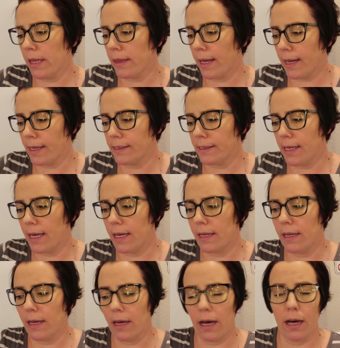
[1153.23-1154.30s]
And like I
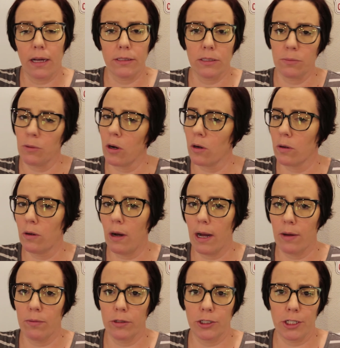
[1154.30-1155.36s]
said, tomorrow
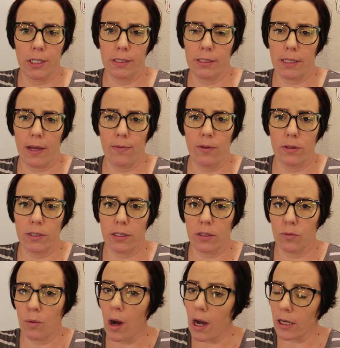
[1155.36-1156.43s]
I will just give those a
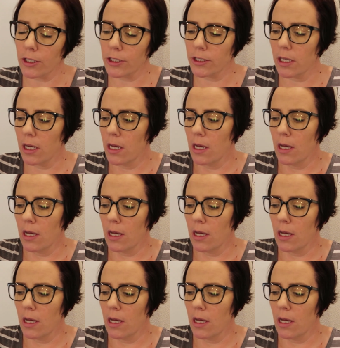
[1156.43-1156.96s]
good wash,